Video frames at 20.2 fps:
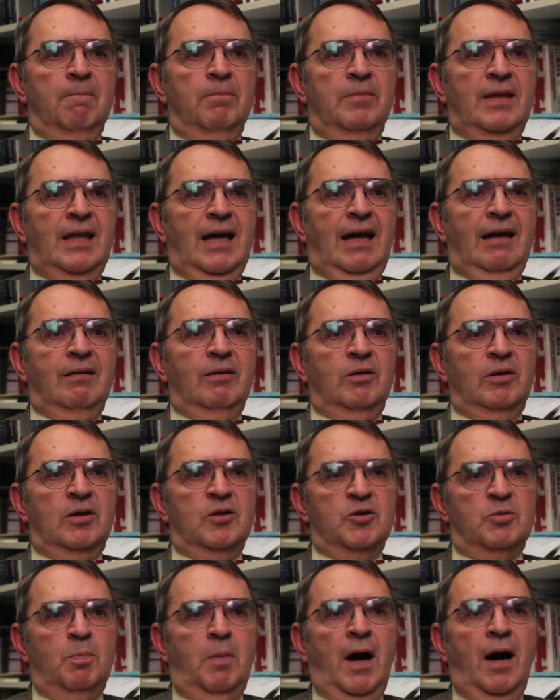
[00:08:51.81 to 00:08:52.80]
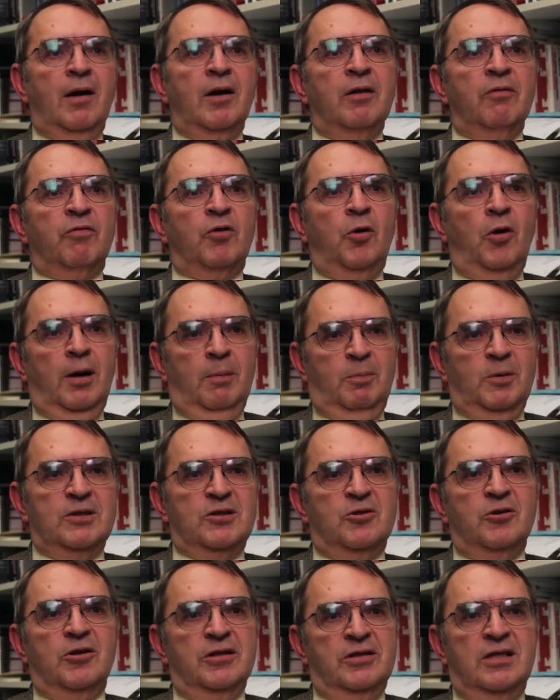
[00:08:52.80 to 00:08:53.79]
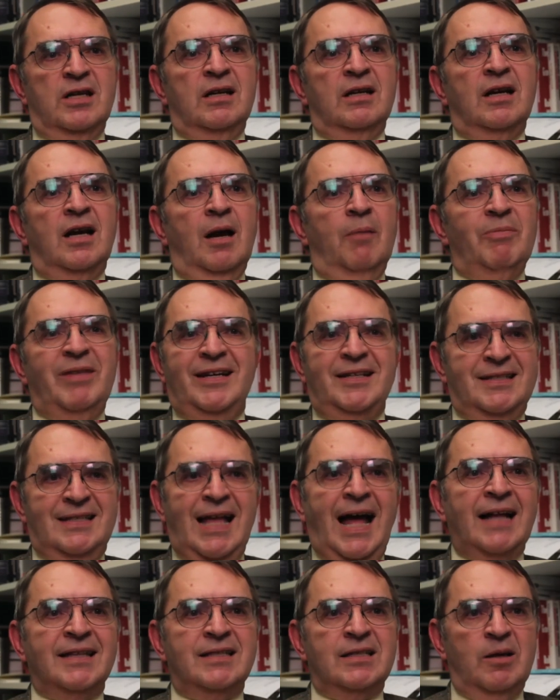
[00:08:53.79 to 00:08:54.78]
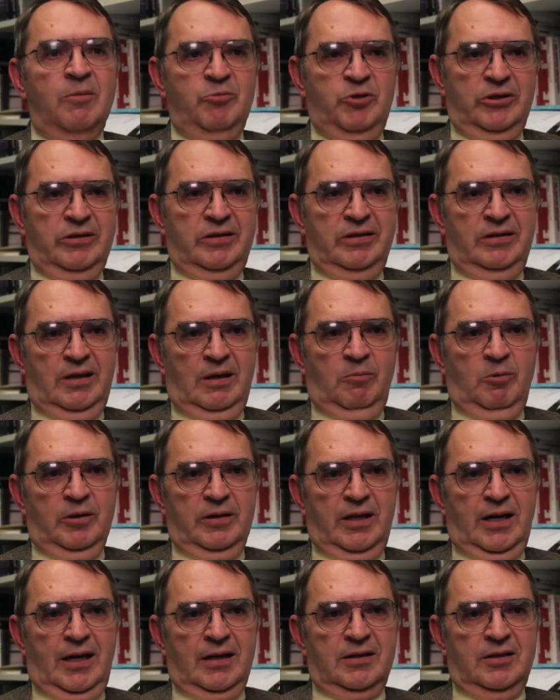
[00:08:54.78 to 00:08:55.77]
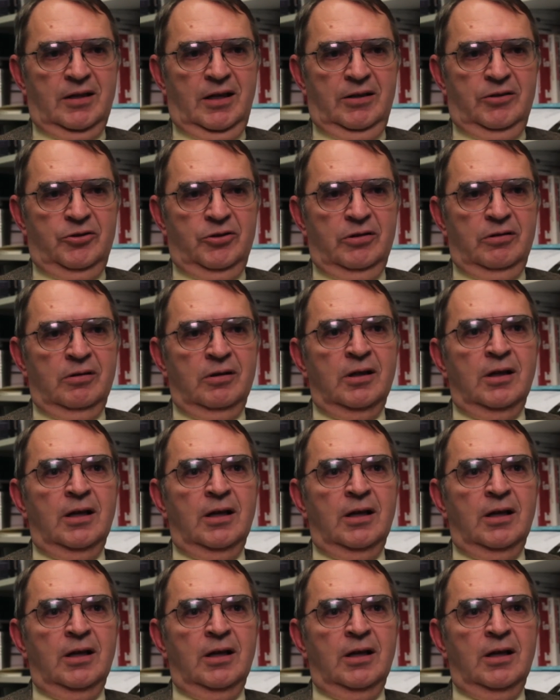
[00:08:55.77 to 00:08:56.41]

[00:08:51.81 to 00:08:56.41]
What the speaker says: that there's part of corporate source income that is not subject to double taxation,